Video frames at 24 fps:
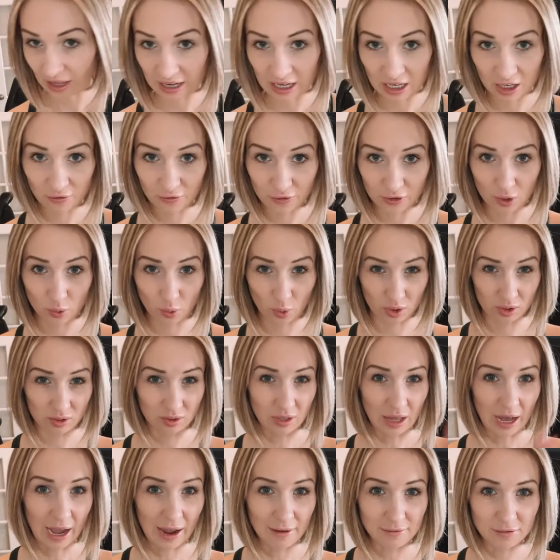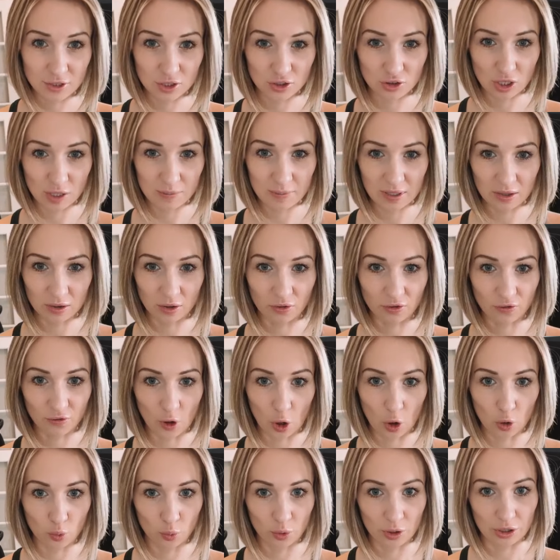that if you were live streaming, the
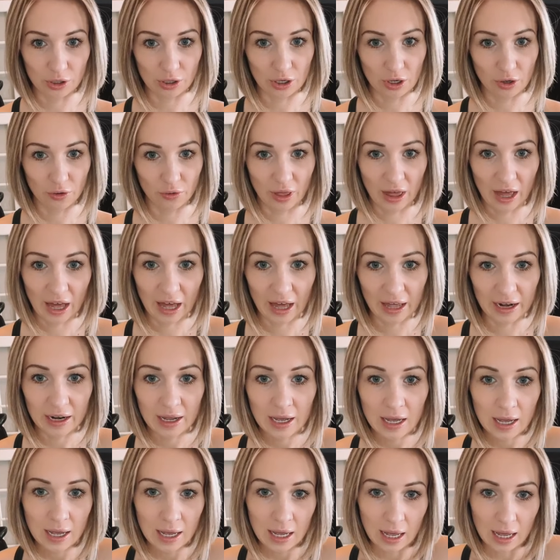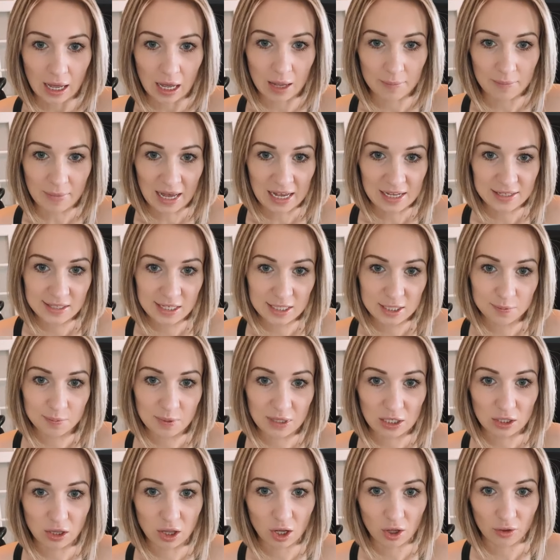phone would know that.
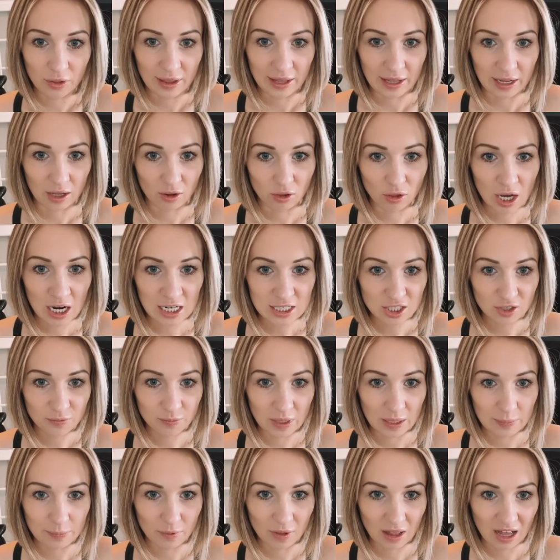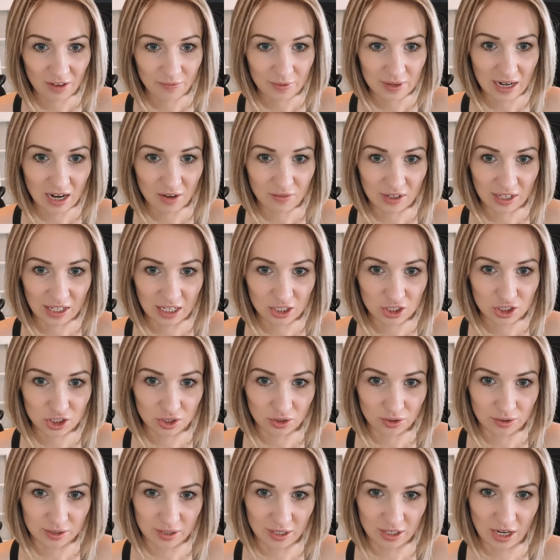SSP clothing, lots of people have been having
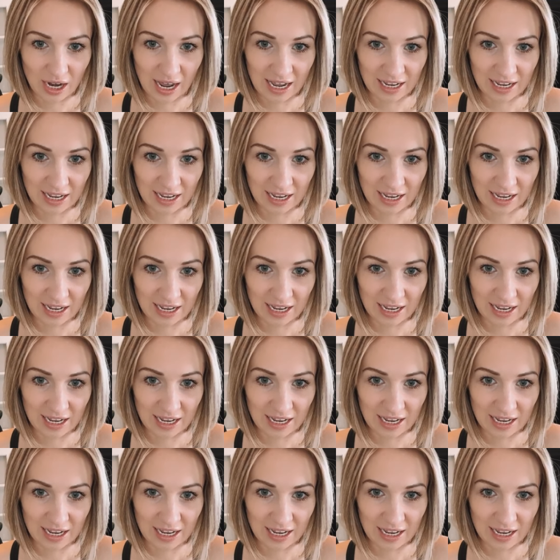issues on